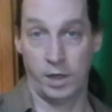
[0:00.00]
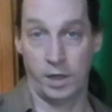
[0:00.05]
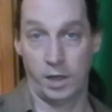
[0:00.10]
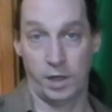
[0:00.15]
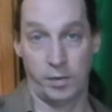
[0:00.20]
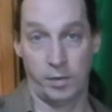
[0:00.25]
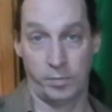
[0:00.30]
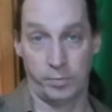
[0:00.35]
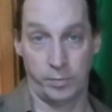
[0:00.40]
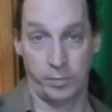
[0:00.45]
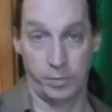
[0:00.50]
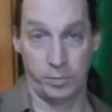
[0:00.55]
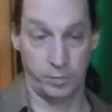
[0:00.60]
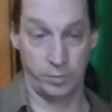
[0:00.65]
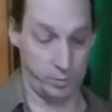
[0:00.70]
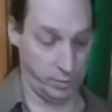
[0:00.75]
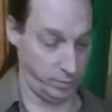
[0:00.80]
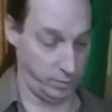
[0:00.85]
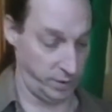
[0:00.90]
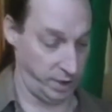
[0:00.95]
I
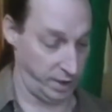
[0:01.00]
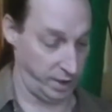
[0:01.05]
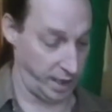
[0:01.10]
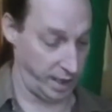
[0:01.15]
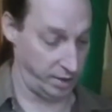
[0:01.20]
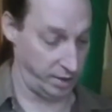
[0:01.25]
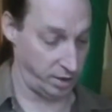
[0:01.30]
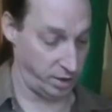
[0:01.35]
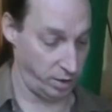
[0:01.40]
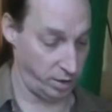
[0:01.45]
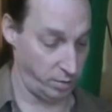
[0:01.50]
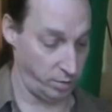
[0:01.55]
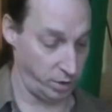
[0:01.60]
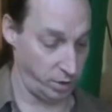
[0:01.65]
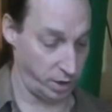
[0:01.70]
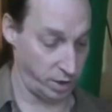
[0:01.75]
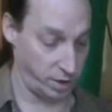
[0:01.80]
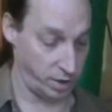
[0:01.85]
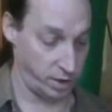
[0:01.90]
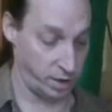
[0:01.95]
intend to
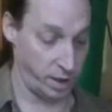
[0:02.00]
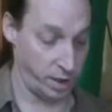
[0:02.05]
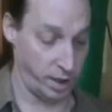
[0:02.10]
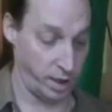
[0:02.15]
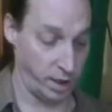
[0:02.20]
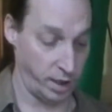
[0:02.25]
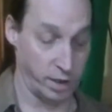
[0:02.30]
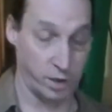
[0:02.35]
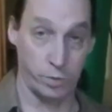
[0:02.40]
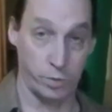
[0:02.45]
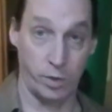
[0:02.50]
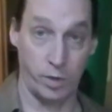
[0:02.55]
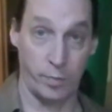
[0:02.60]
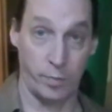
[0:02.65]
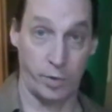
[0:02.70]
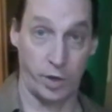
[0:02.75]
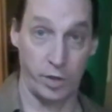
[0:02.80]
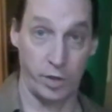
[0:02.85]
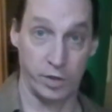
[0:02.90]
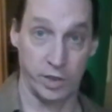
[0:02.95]
just swap the
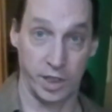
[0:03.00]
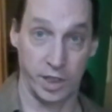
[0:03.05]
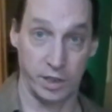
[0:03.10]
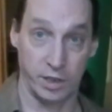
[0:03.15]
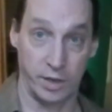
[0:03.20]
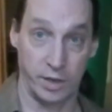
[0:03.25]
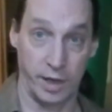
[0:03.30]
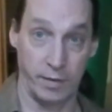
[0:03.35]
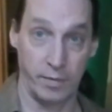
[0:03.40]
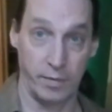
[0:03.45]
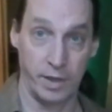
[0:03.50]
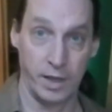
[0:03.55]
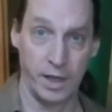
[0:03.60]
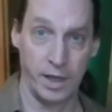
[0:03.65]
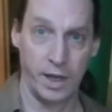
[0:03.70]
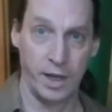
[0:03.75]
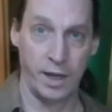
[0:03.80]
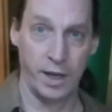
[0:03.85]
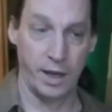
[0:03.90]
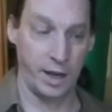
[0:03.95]
processor out
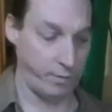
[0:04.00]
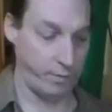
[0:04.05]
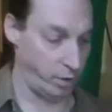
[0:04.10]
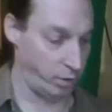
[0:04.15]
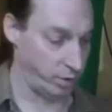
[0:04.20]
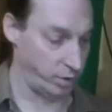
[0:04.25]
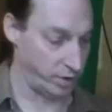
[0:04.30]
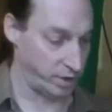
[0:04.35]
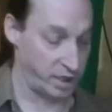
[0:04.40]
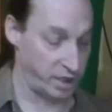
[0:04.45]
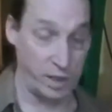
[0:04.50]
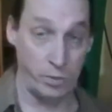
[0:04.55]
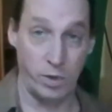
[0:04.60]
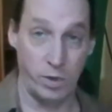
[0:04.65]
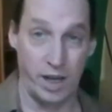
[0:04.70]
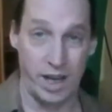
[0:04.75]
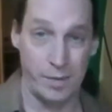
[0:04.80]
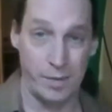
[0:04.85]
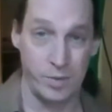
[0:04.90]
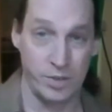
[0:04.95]
and have a look to see
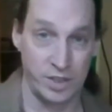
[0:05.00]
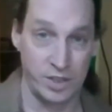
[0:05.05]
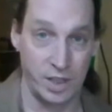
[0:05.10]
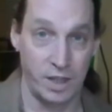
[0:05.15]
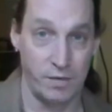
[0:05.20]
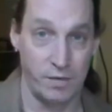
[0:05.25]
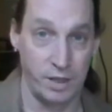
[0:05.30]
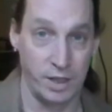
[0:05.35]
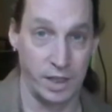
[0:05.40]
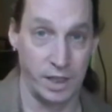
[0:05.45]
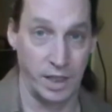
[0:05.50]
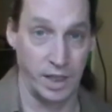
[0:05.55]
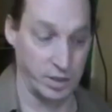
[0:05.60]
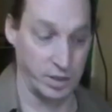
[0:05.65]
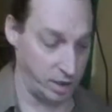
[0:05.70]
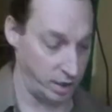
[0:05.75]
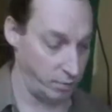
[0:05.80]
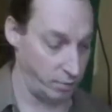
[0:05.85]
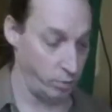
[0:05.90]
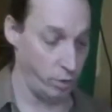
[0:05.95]
what happens, see if it can
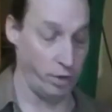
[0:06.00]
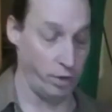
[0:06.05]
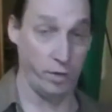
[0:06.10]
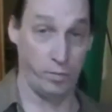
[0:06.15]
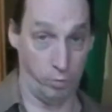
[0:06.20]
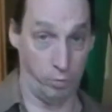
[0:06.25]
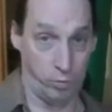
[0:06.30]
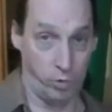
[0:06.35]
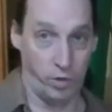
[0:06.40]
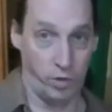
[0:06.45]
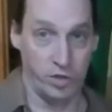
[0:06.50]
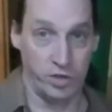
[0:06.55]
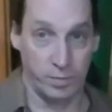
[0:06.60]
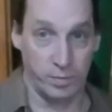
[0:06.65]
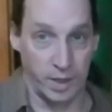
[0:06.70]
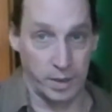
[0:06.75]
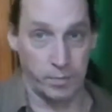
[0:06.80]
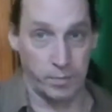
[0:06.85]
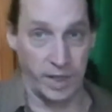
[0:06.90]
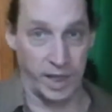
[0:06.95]
actually run and runs a
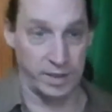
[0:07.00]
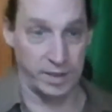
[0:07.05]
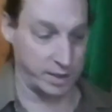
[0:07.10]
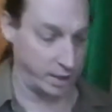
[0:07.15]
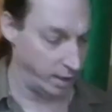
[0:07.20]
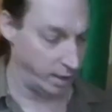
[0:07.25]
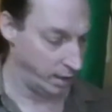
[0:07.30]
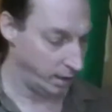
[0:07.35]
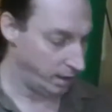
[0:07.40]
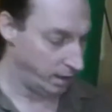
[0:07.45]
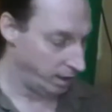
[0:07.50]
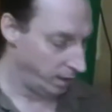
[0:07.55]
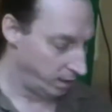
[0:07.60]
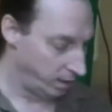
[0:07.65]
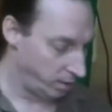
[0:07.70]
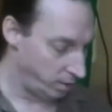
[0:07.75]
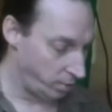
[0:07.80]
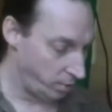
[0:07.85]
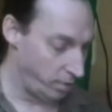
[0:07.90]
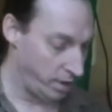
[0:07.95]
bit better.
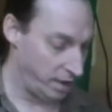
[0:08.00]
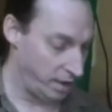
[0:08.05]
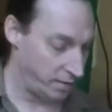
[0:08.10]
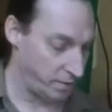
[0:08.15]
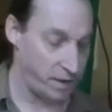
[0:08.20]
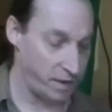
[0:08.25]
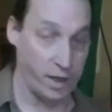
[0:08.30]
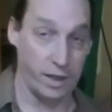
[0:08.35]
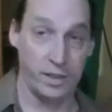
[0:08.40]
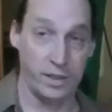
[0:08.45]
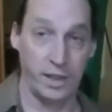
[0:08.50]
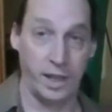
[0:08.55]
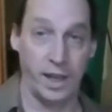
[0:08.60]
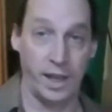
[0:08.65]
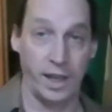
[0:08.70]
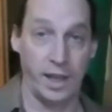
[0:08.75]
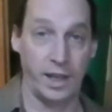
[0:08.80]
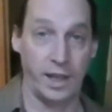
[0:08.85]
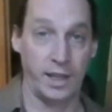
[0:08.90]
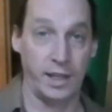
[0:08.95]
Do need to find
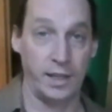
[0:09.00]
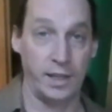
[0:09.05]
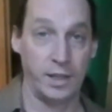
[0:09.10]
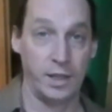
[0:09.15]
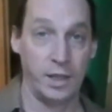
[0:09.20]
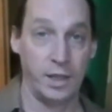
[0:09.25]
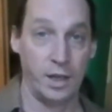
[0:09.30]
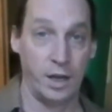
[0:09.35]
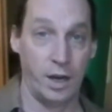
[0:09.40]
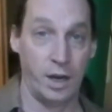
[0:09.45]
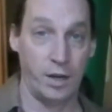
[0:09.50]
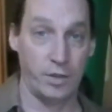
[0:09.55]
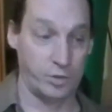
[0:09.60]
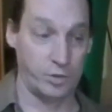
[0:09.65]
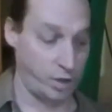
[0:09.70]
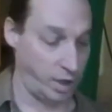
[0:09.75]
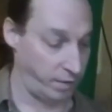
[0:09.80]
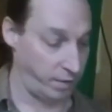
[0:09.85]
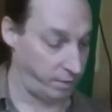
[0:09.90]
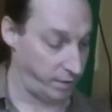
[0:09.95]
a hard
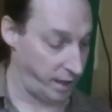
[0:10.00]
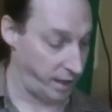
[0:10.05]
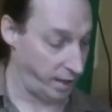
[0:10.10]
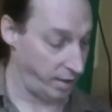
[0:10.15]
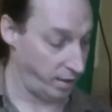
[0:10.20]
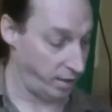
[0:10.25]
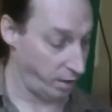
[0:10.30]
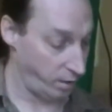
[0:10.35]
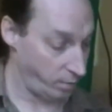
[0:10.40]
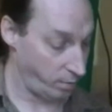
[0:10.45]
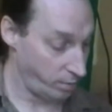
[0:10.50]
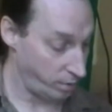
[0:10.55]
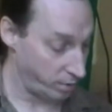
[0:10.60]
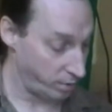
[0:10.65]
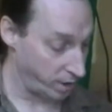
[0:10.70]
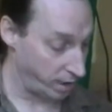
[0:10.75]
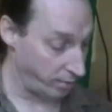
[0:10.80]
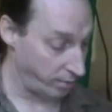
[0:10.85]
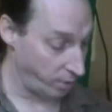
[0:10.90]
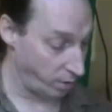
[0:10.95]
drive for that though,
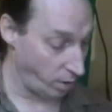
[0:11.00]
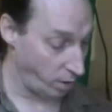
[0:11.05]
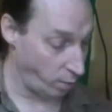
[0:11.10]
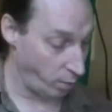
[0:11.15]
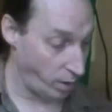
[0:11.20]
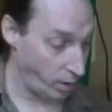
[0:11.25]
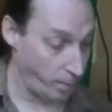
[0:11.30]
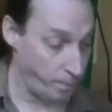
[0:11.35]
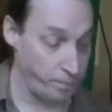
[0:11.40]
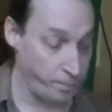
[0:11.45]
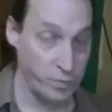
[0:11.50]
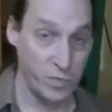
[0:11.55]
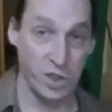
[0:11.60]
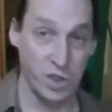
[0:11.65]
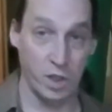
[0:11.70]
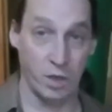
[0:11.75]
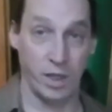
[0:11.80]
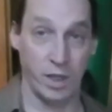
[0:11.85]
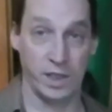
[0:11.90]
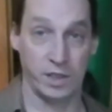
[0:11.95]
because I haven't got one.
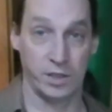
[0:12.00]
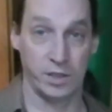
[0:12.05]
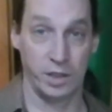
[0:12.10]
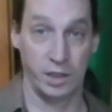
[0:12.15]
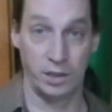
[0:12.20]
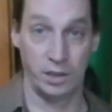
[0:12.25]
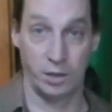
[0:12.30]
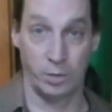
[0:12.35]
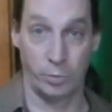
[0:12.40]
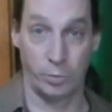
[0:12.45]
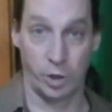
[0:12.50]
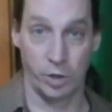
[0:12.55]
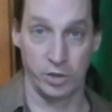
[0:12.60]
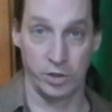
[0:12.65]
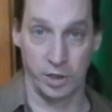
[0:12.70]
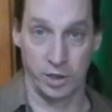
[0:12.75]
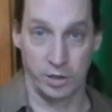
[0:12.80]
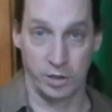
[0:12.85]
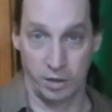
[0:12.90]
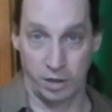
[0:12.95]
So that's another little
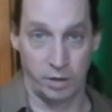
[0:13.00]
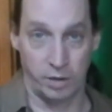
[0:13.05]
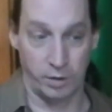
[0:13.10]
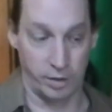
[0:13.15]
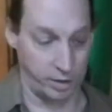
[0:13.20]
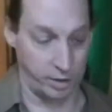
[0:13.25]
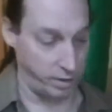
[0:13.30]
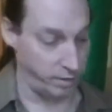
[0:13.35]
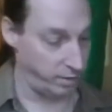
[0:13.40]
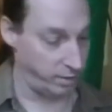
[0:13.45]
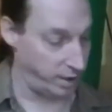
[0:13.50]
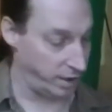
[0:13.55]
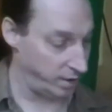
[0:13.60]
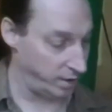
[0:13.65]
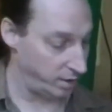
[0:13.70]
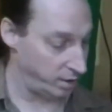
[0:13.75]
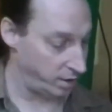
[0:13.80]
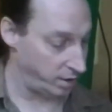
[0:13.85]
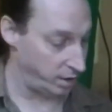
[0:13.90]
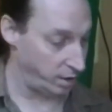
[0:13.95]
project and a little thing
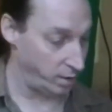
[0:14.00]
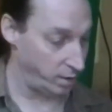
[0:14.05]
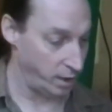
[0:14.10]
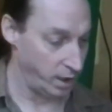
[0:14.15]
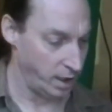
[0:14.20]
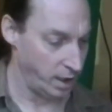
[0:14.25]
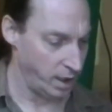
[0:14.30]
to do.